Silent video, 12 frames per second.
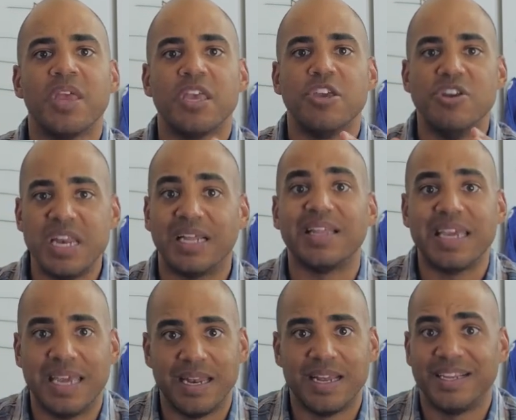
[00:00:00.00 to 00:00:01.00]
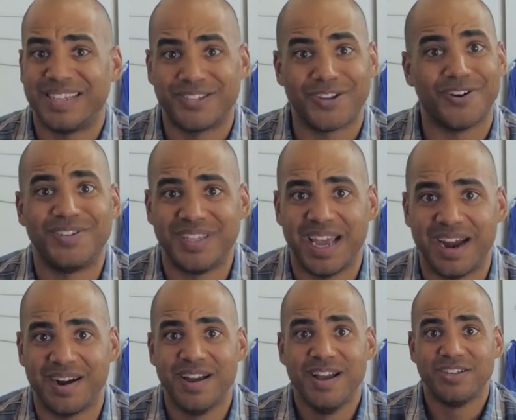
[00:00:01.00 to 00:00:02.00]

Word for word: you need a lead. It starts there.